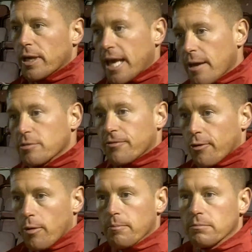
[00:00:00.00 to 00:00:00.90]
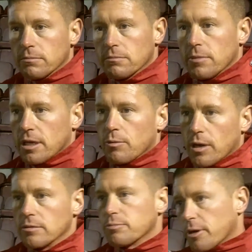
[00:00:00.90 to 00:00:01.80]
We kept from minute
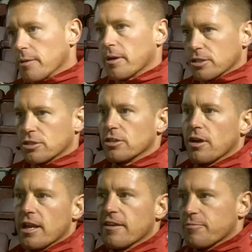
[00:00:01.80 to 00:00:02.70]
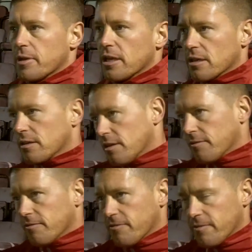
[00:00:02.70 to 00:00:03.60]
1 pretty much to 90th minute.